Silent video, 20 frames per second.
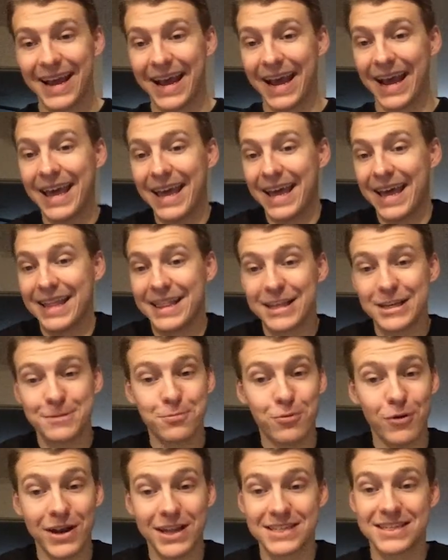at this
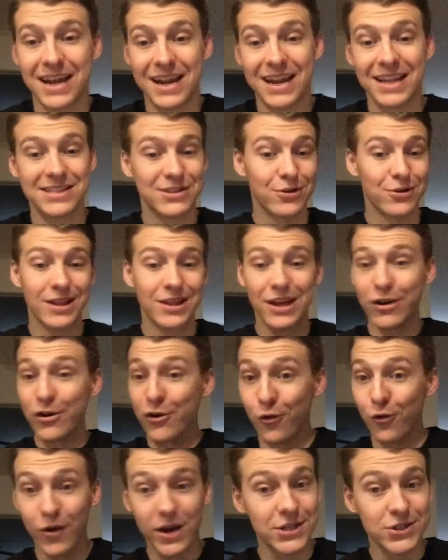point, it's not necessarily a
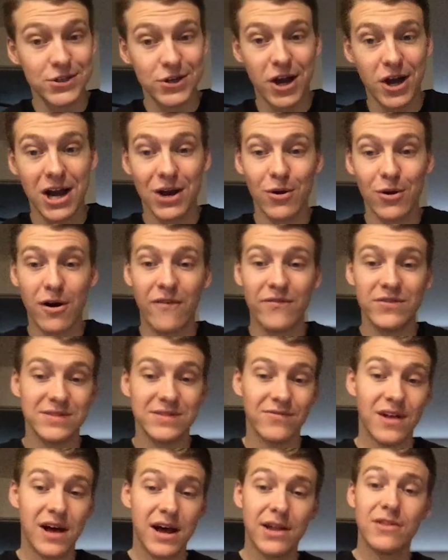great Chicago offensive
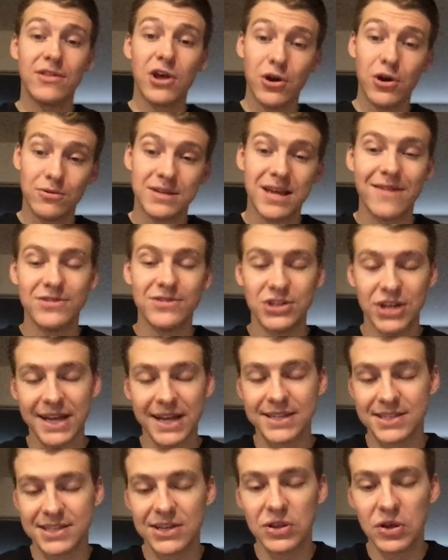line, though Tevin
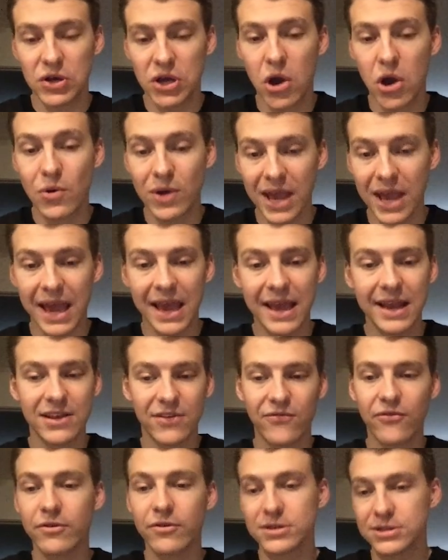Jenkins did look okay in his
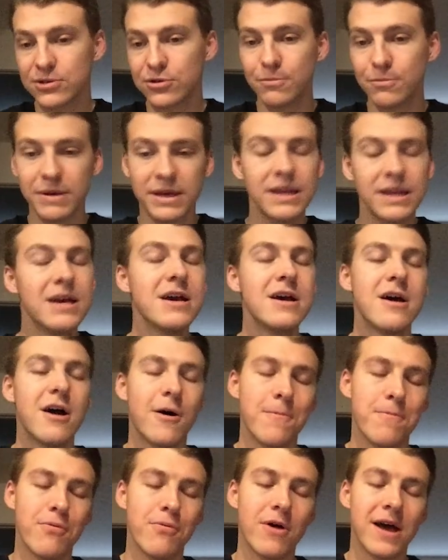first little bit
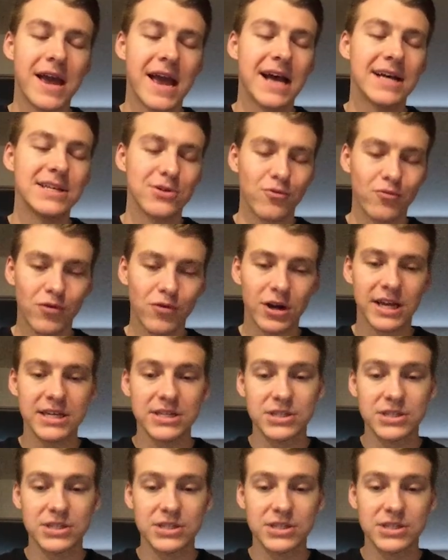of play as a rookie.